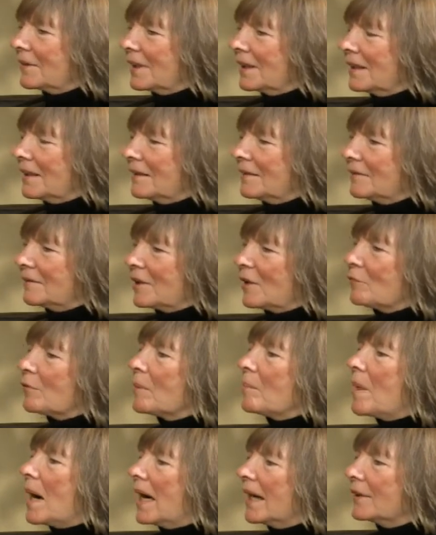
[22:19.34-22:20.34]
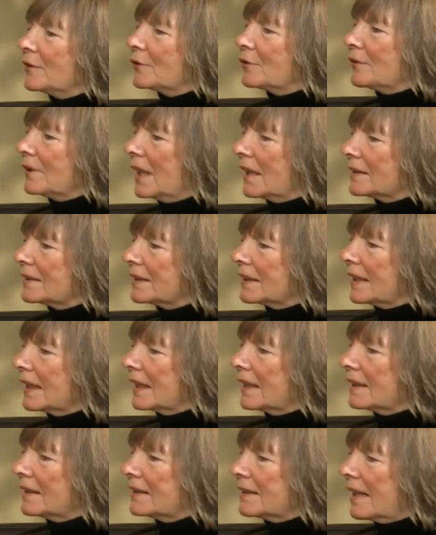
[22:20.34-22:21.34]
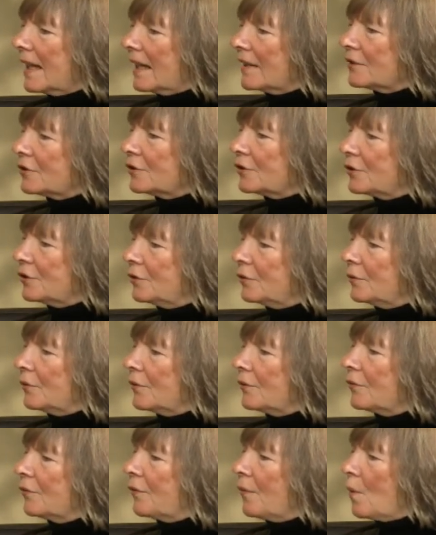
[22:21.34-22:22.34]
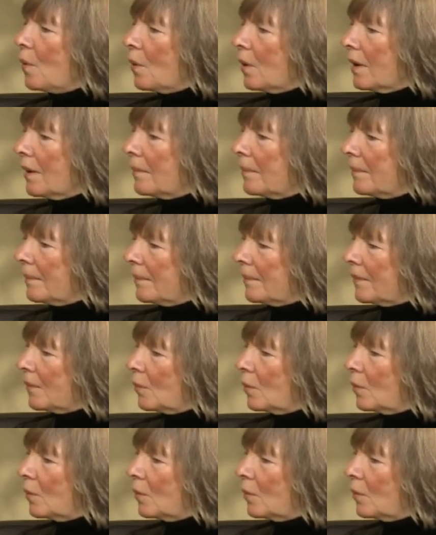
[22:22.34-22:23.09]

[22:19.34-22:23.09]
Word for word: uh, a reminder not to get attached to the form,